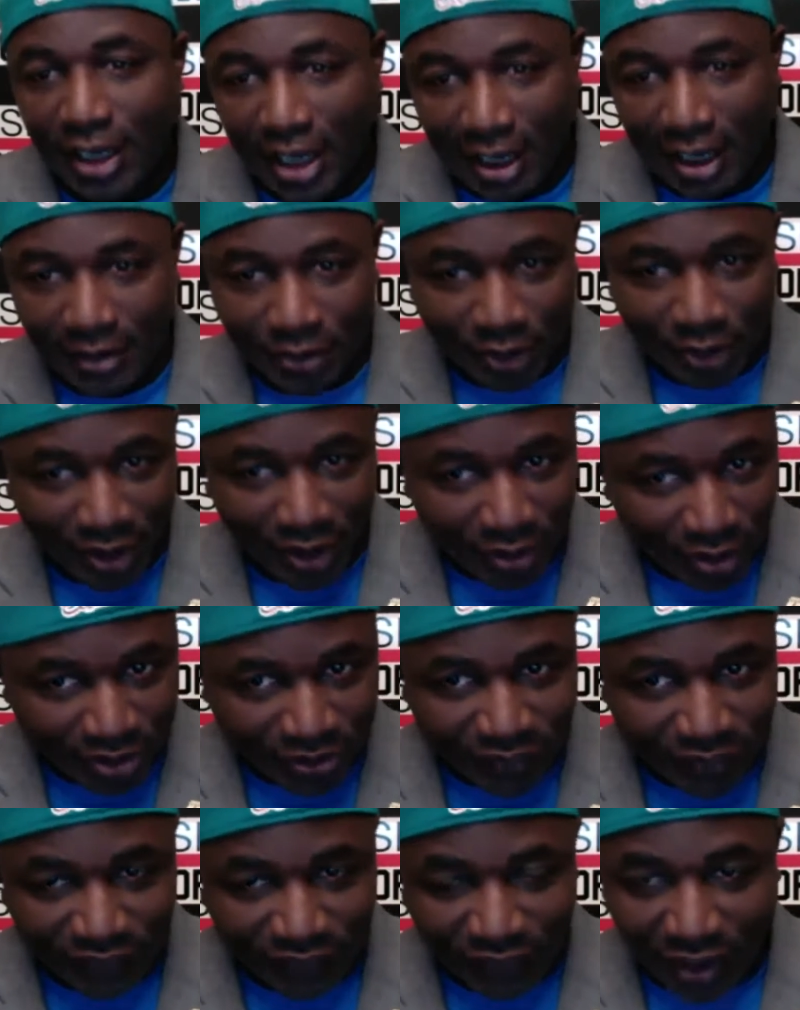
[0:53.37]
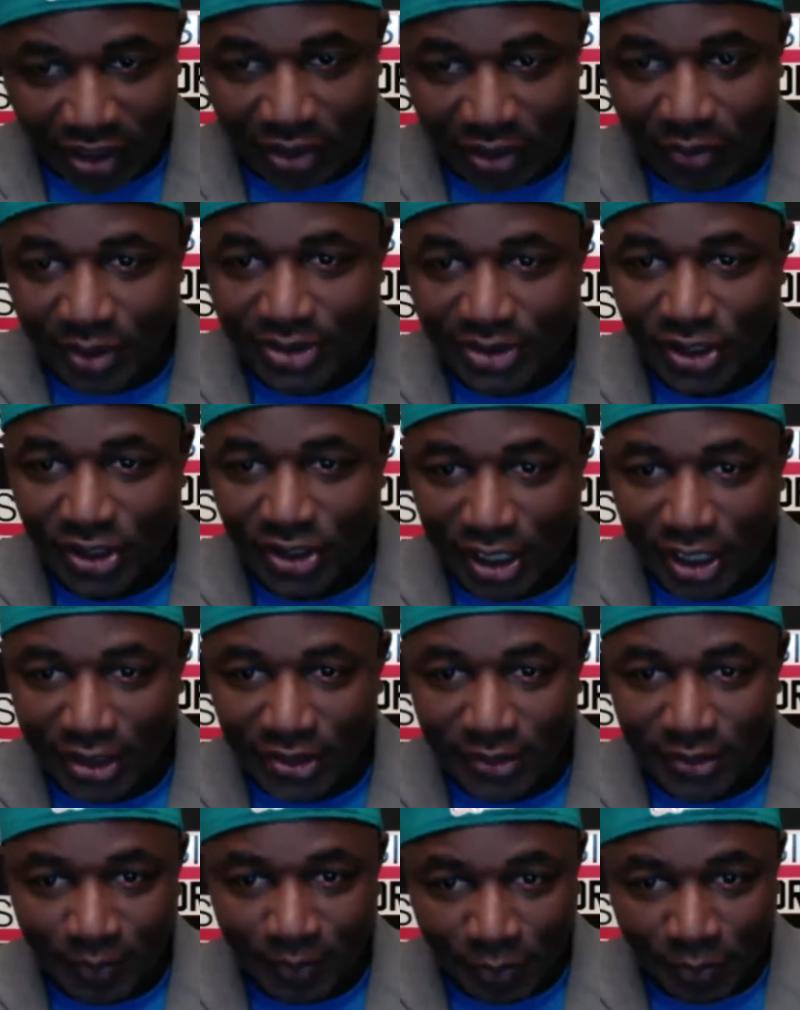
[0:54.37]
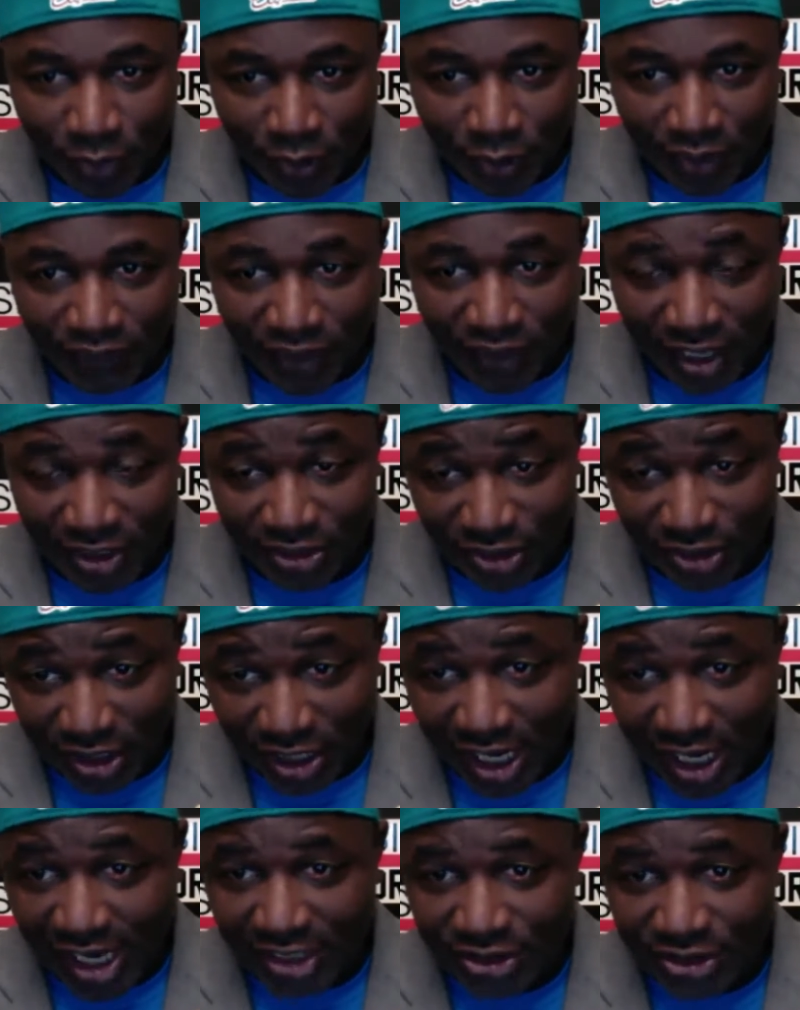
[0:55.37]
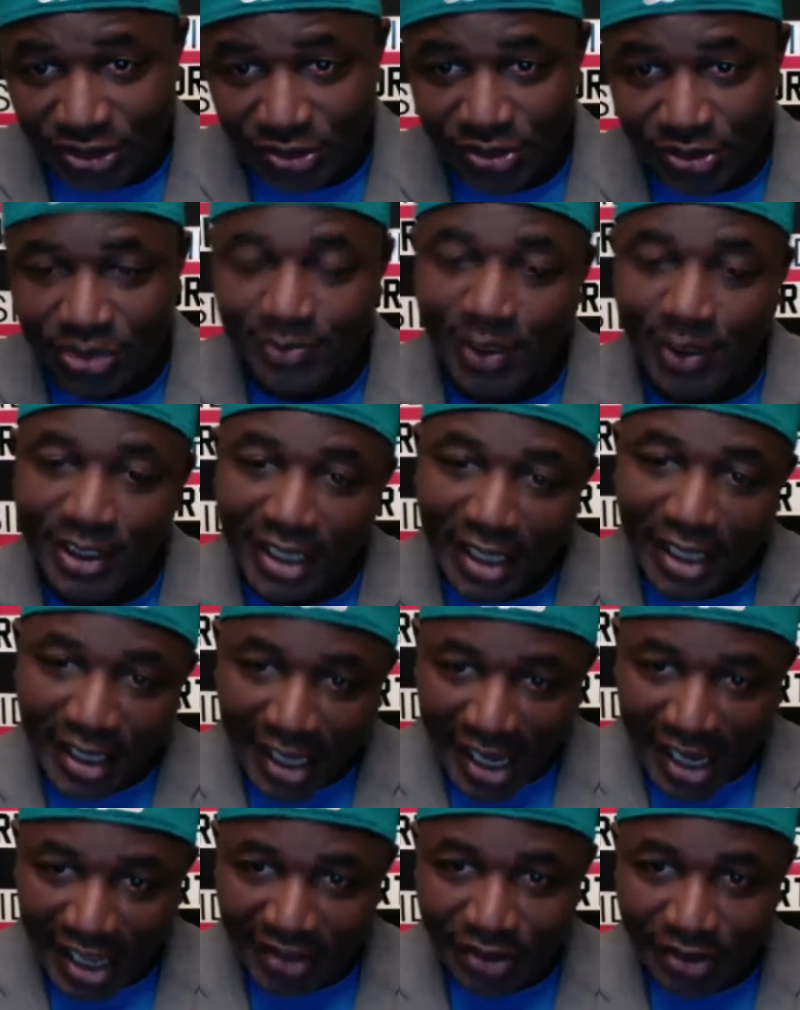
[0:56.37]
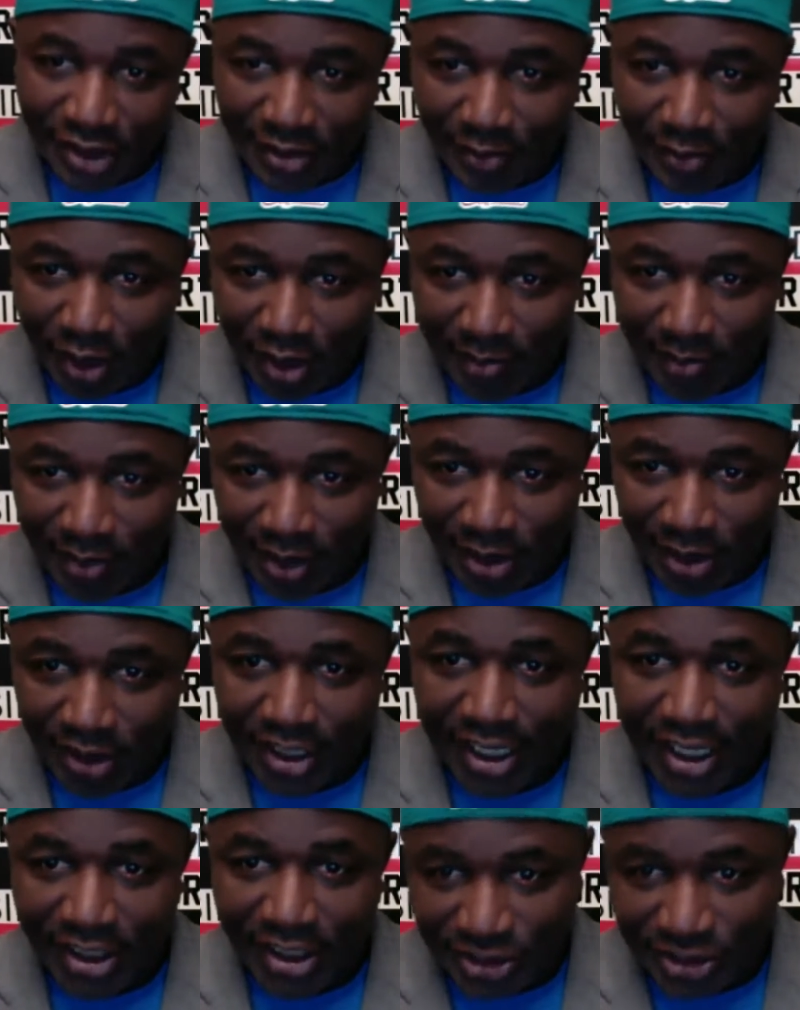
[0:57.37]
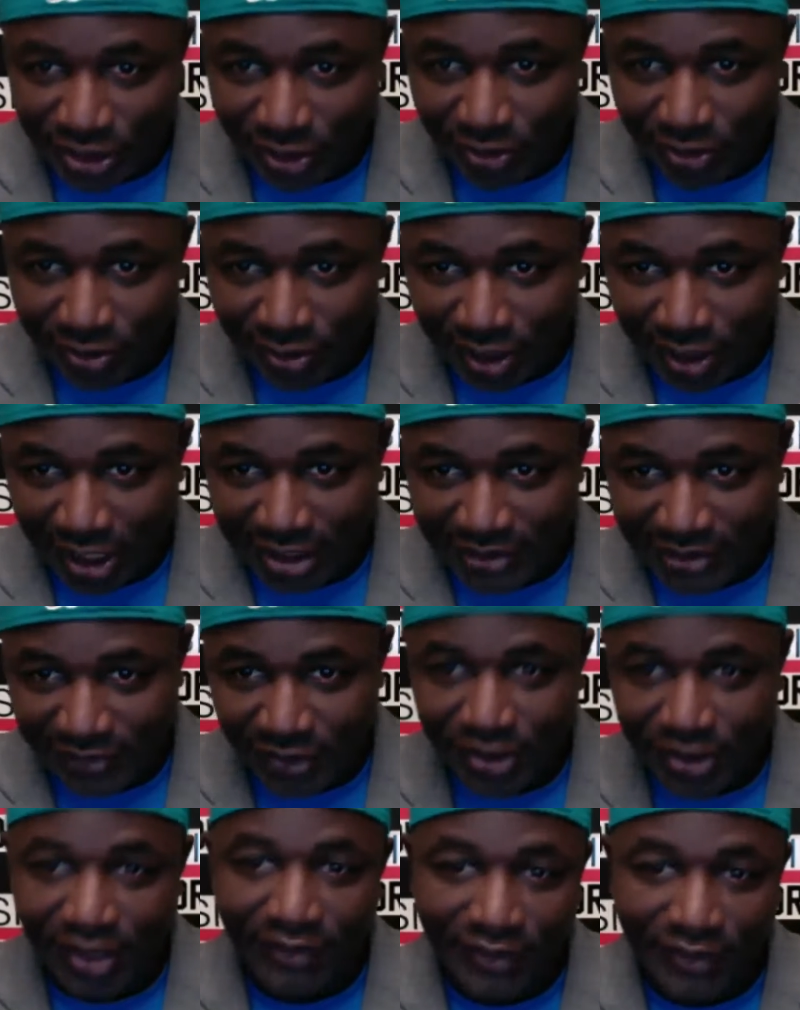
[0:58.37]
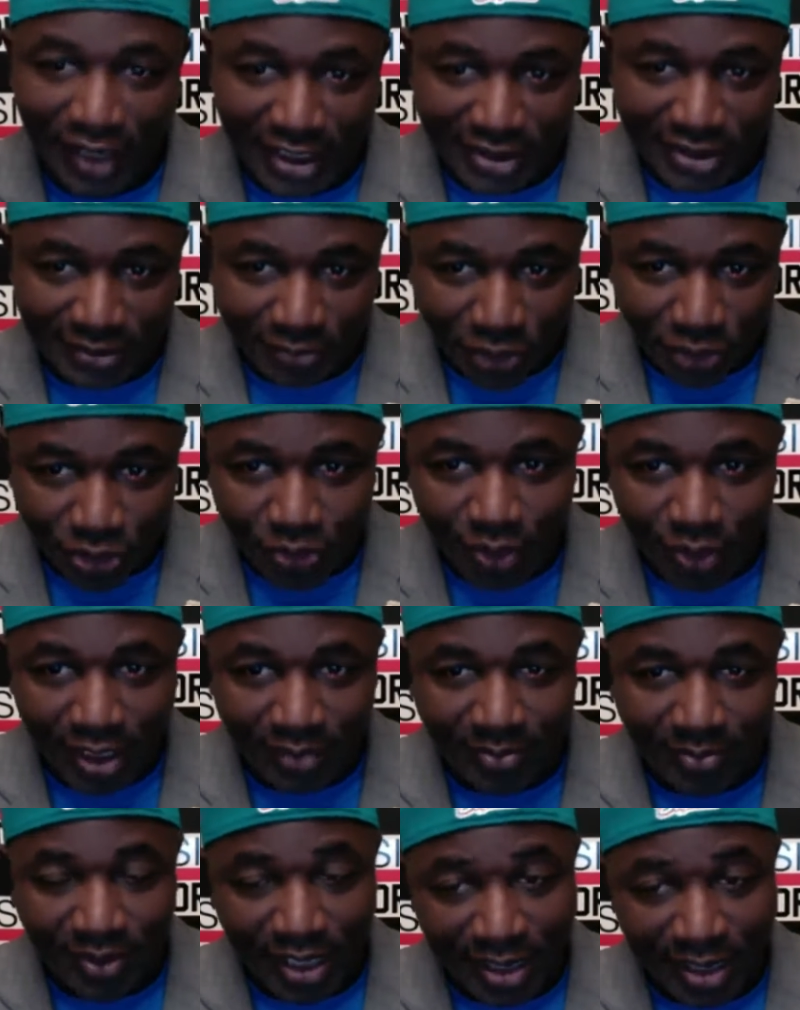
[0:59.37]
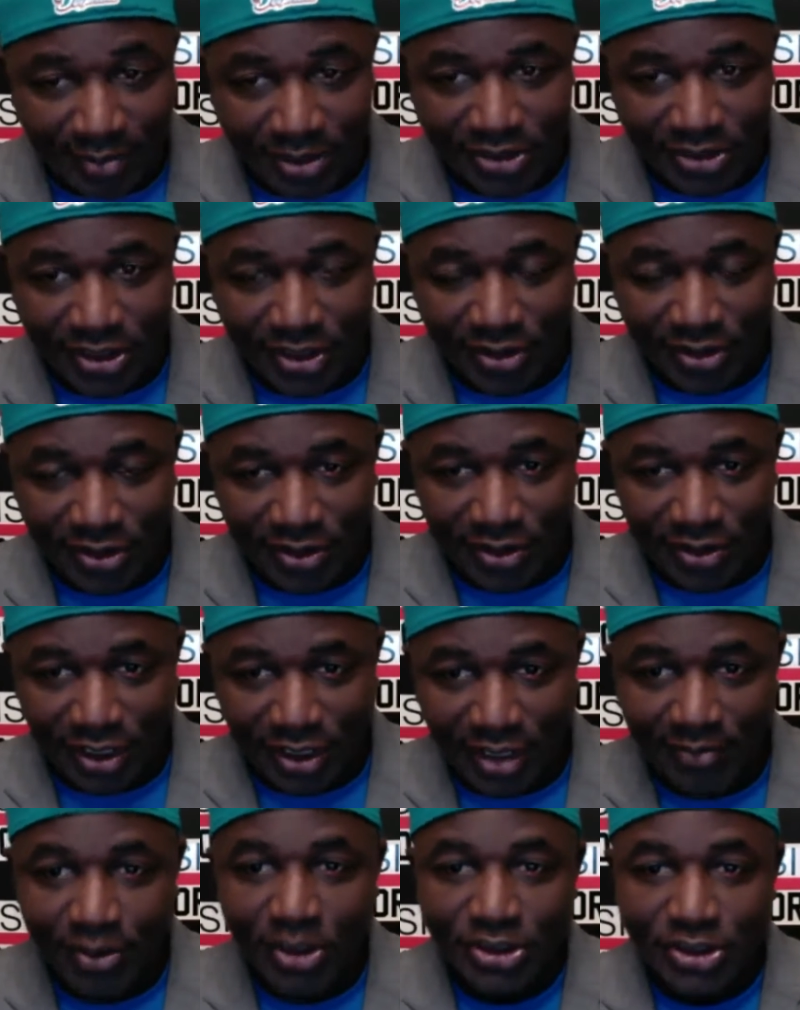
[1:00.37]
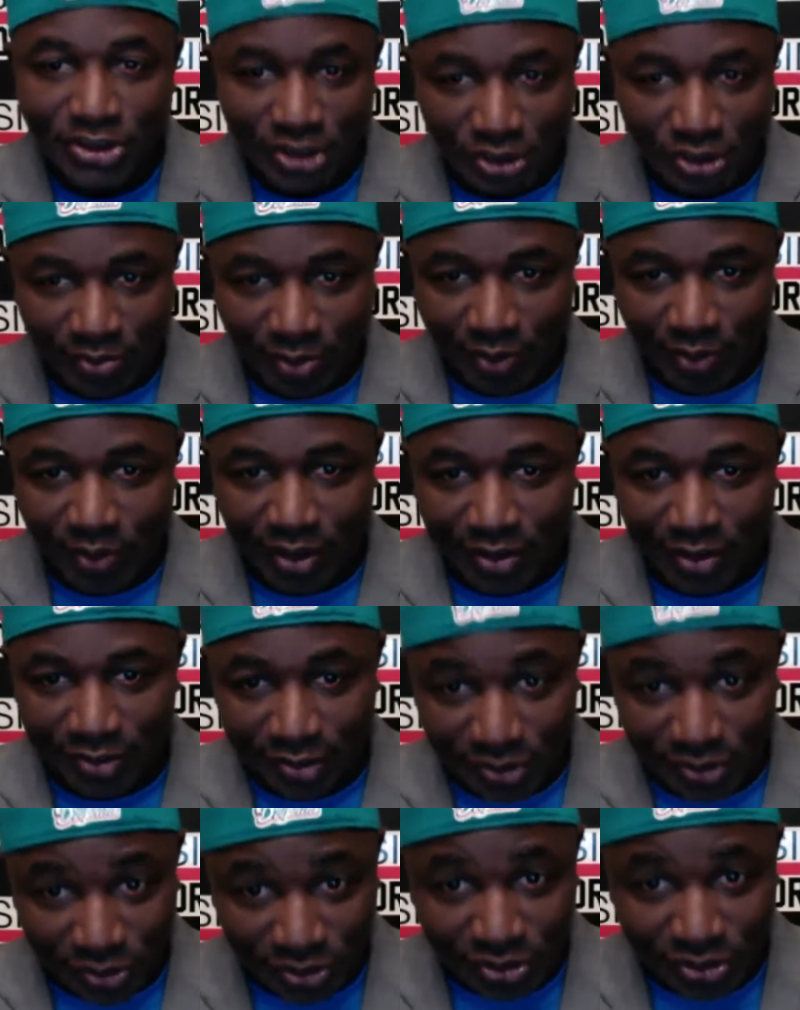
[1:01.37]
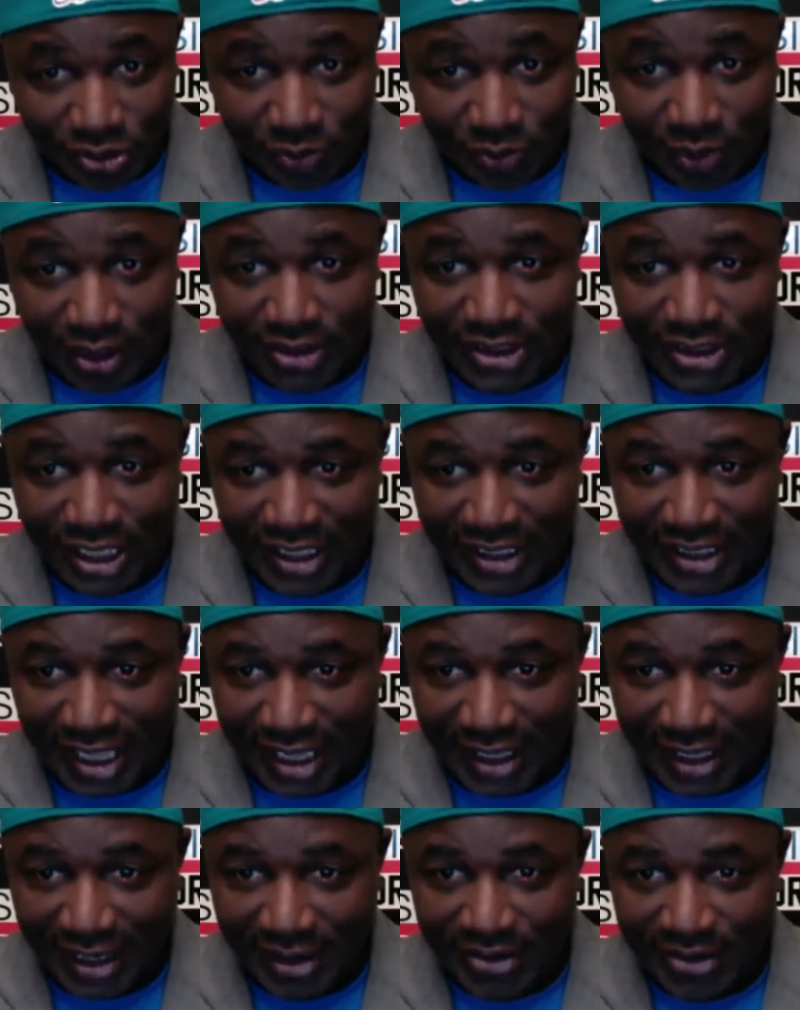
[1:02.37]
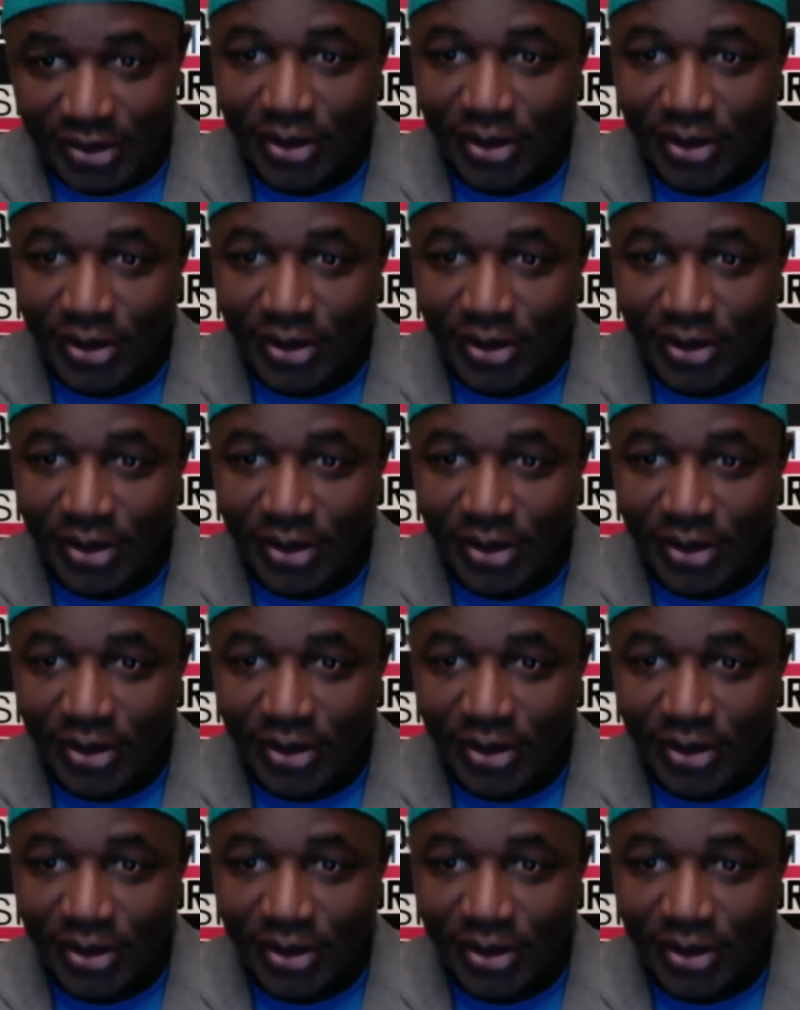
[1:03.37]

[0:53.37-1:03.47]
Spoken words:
You can also follow us on or find us on iTunes. But Anthony Barbarin and Gerald Glassford have got some new NBA material up, so you'll sure want to check that out.